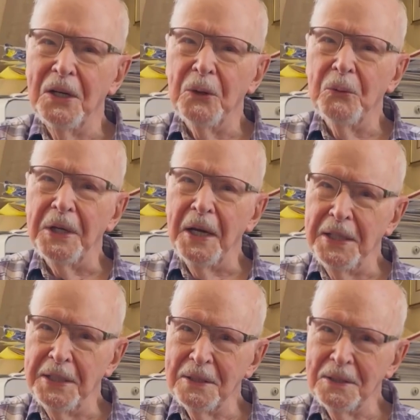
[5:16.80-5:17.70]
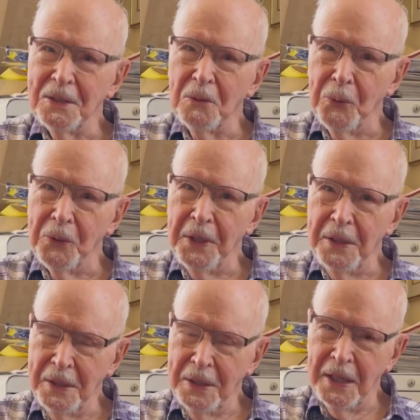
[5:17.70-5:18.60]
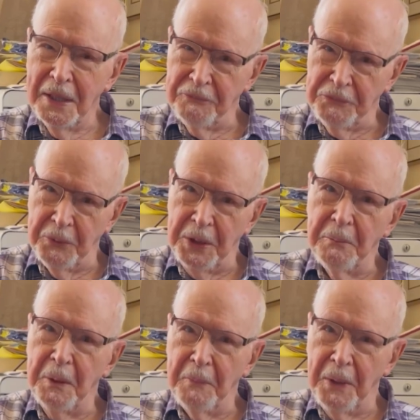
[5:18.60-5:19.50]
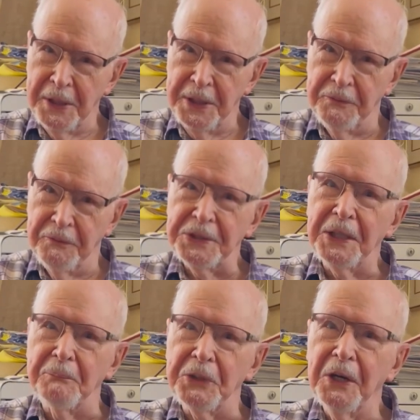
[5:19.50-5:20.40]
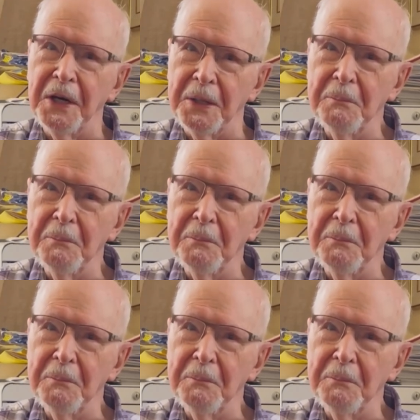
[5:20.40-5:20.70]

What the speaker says: We had our little boy after we'd been married for some time,